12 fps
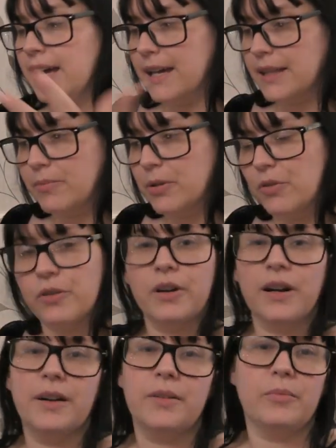in the
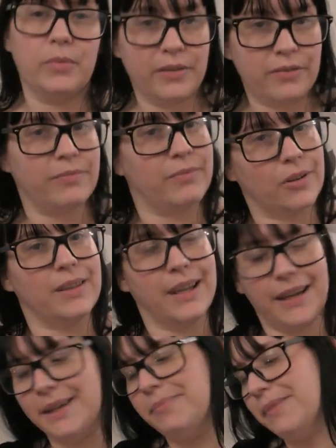menorah, we've got
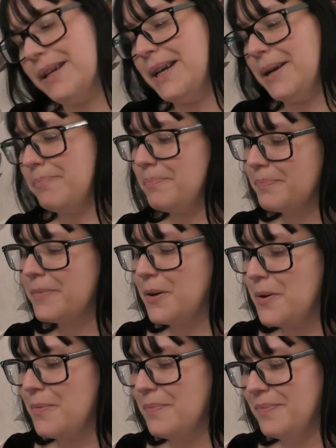the eight. Okay,
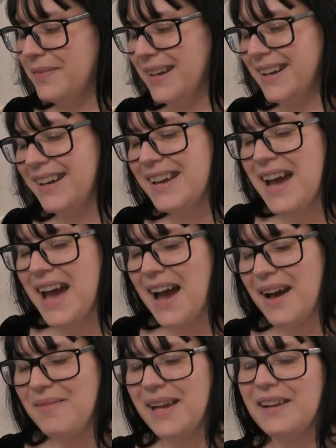cool.
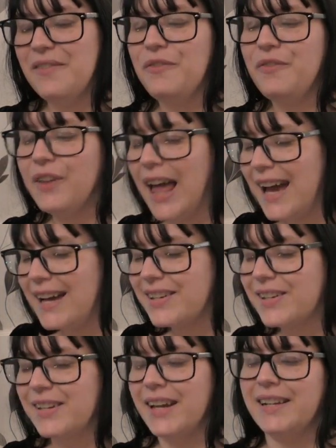um, in a
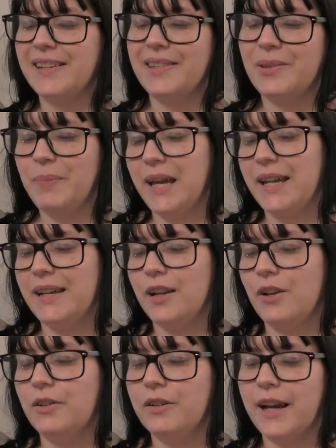flash and a
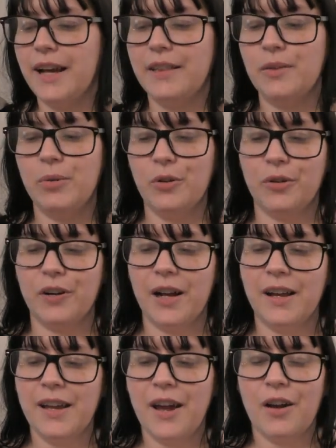spin, Laura and the
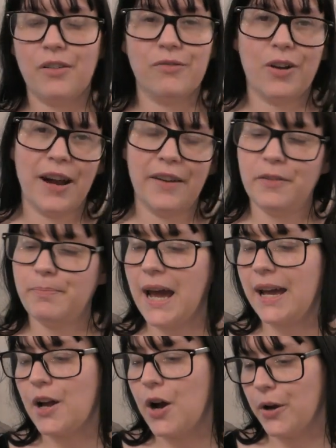menorah arrived
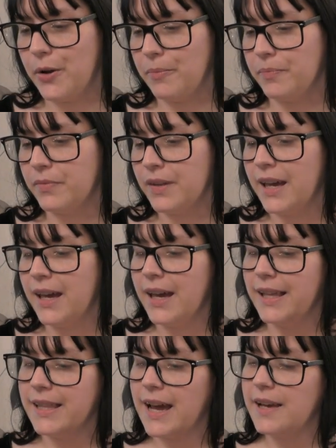back home.
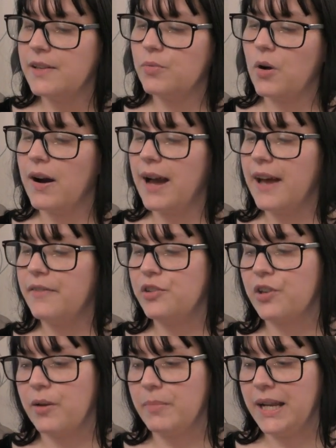"And that is why I have
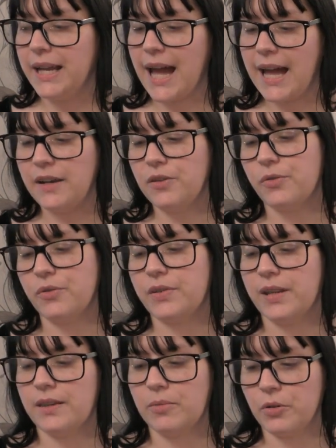so many candles,"
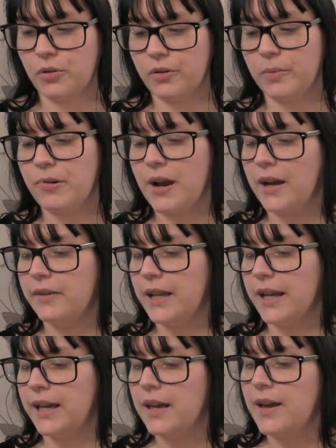said the menorah
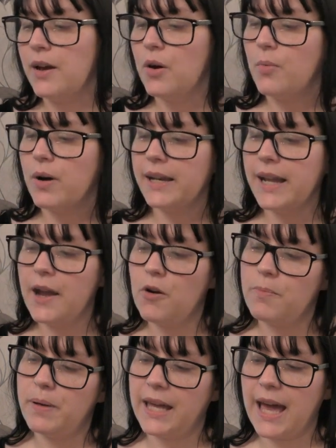proudly. One
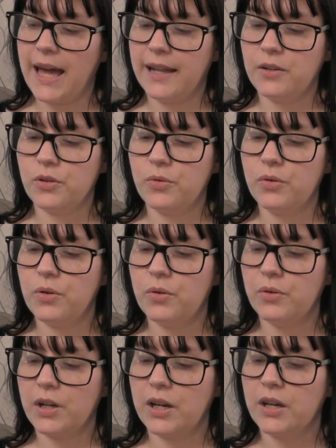helper candle,
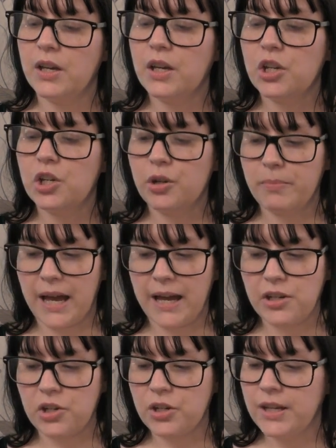called a
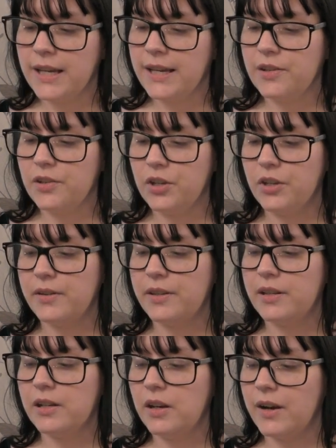shamash, is
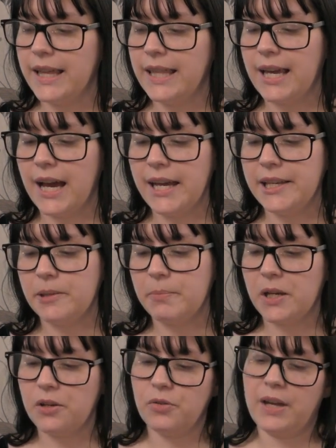used to light the eight
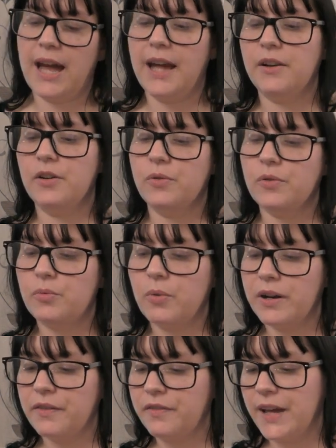special candles,
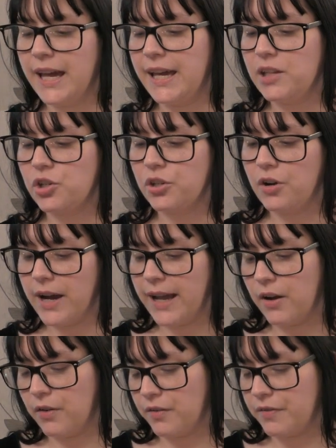one for each night
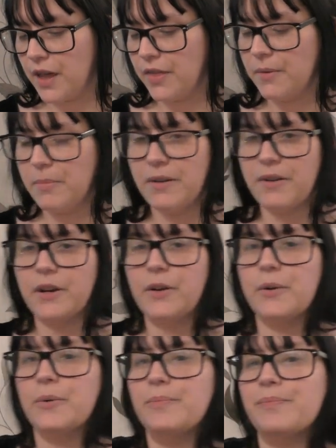of the
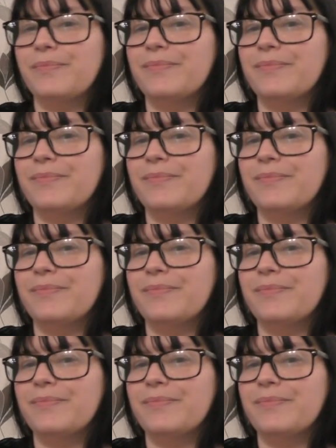miracle.